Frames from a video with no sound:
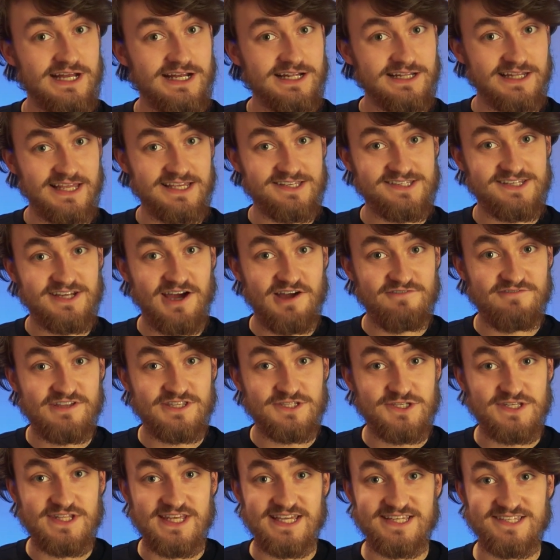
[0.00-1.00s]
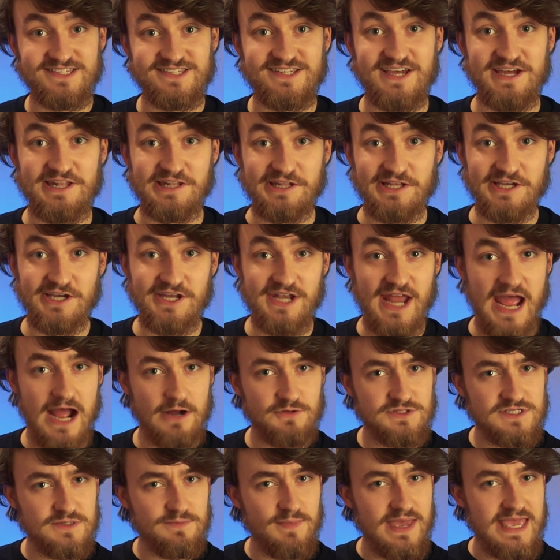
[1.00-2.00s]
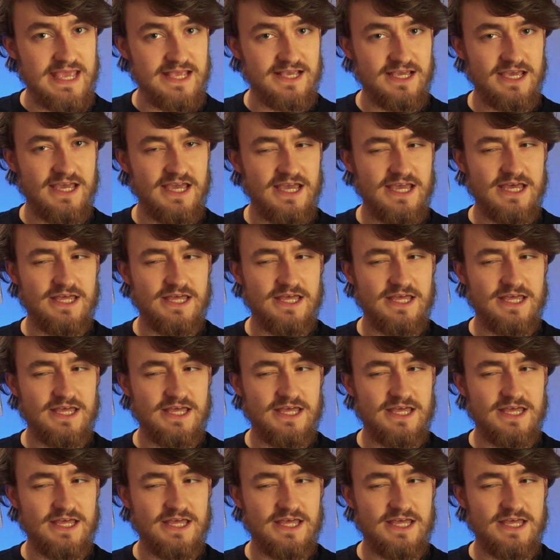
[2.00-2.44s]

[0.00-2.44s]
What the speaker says: Let's dive into this and learn how to make